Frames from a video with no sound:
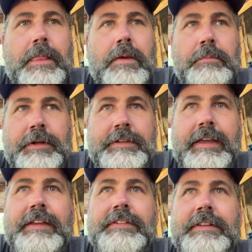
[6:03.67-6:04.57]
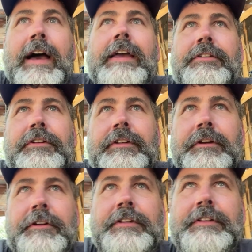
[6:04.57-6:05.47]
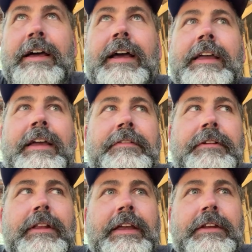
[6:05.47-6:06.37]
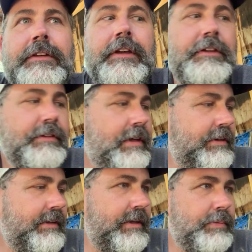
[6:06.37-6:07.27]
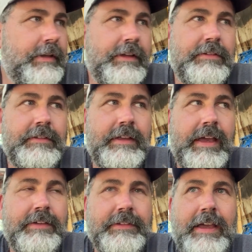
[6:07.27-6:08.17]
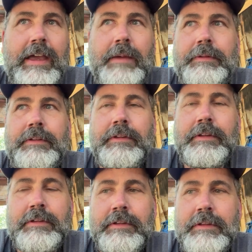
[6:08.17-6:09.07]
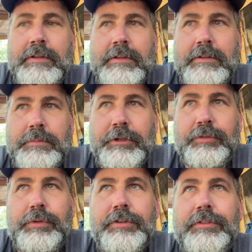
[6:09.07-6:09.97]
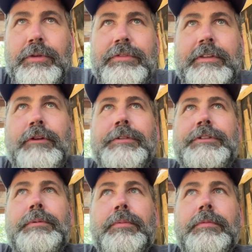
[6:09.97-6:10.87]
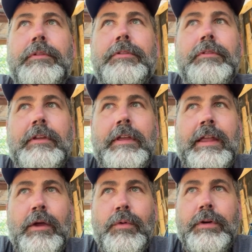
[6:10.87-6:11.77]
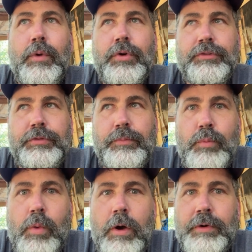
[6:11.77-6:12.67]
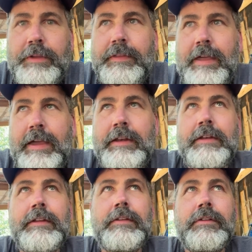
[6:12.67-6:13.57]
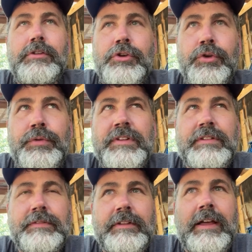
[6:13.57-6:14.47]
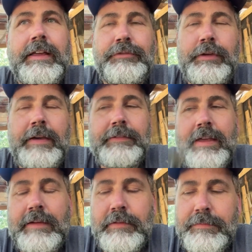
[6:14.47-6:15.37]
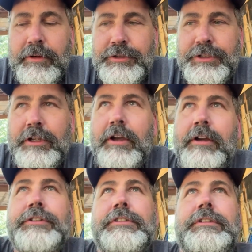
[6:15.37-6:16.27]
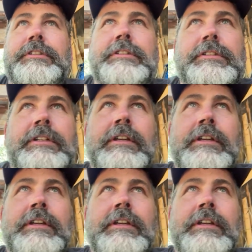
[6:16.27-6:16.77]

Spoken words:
But it takes dying. There is a dying, I feel like it does kind of take place. That has to happen because we're so selfish. But in order to walk in that newness of life, you have to have a virgin consciousness.